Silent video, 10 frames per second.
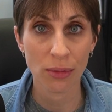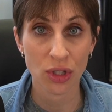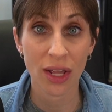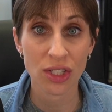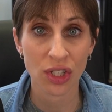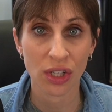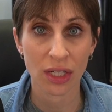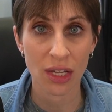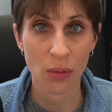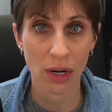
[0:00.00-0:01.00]
So that's a good
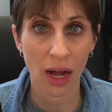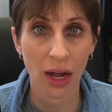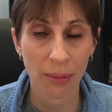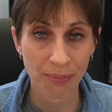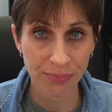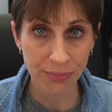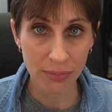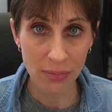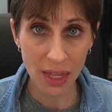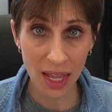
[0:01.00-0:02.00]
keyword hog.
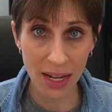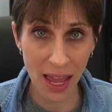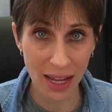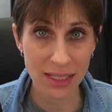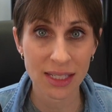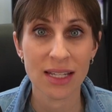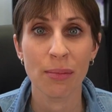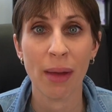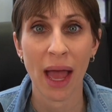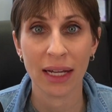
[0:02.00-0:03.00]
Next is a
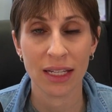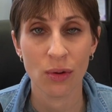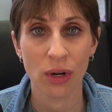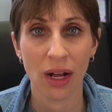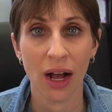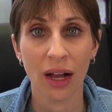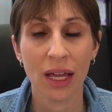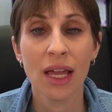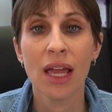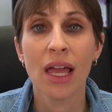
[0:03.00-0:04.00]
bad keyword hog.
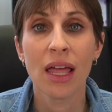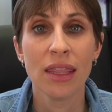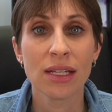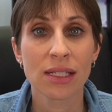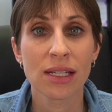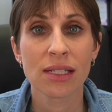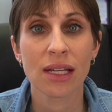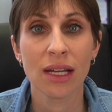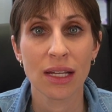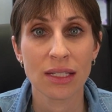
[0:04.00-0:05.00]
This is
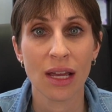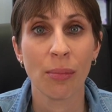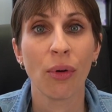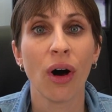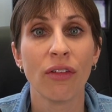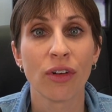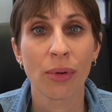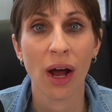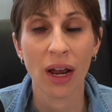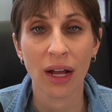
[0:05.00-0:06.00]
an example of a
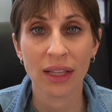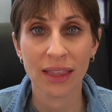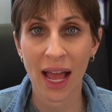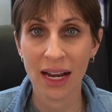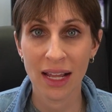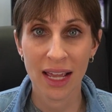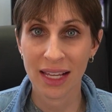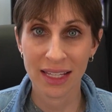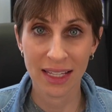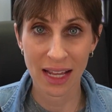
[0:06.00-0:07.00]
product that
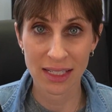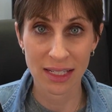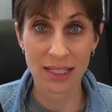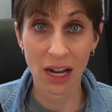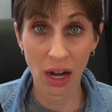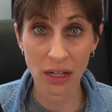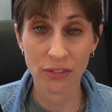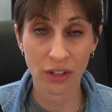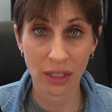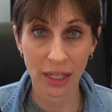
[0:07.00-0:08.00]
gets a ton
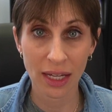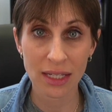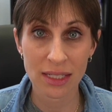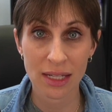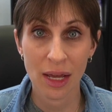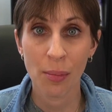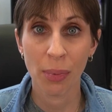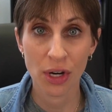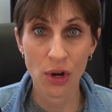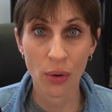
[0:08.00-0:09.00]
of clicks,
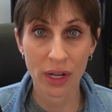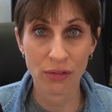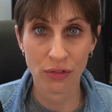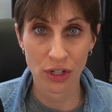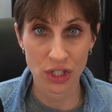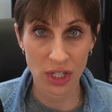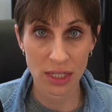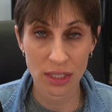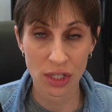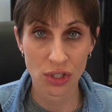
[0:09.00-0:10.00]
but no
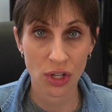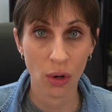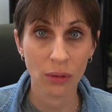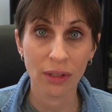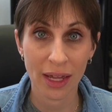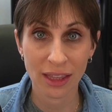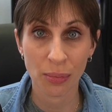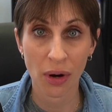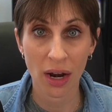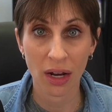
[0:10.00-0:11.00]
conversions. So like the
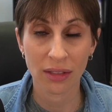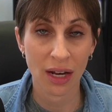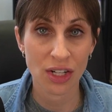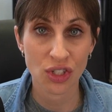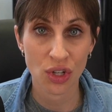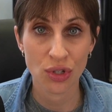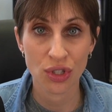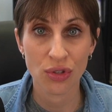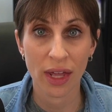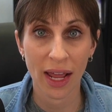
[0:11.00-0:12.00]
product that I showed
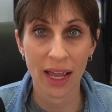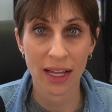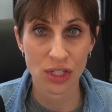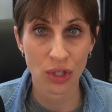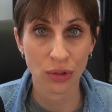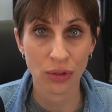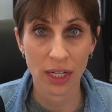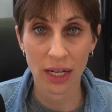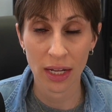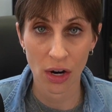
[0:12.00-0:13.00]
you that I
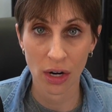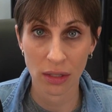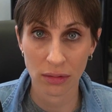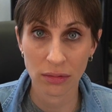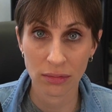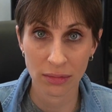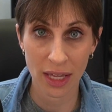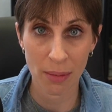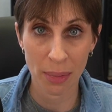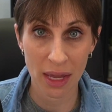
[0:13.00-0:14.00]
excluded in our
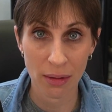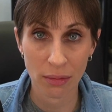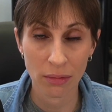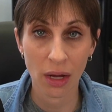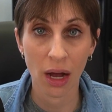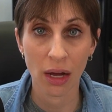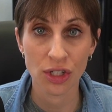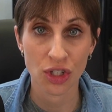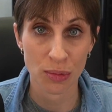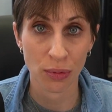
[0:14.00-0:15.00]
campaign
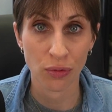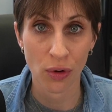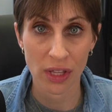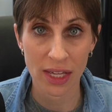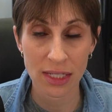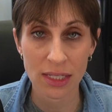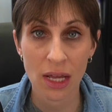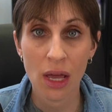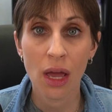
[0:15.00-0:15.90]
just before this.